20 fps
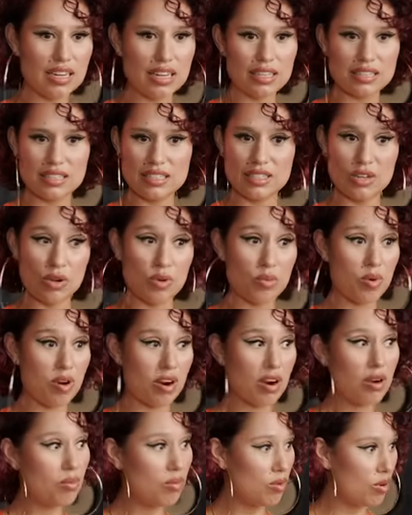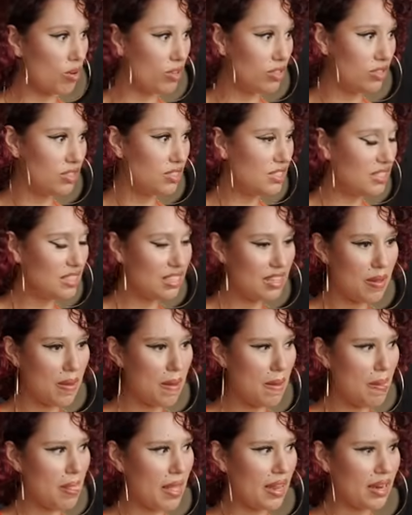I didn't know where I was,
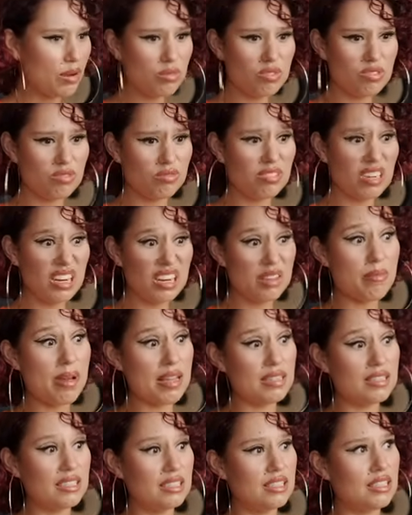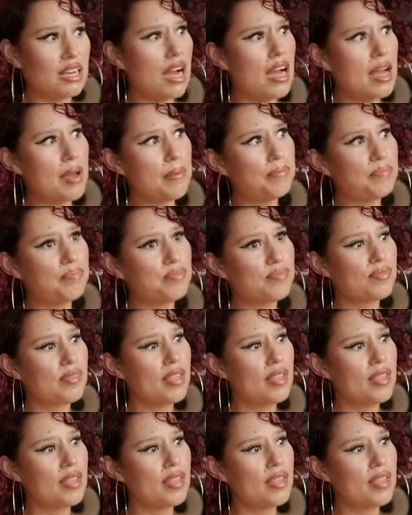and it was a really messy time.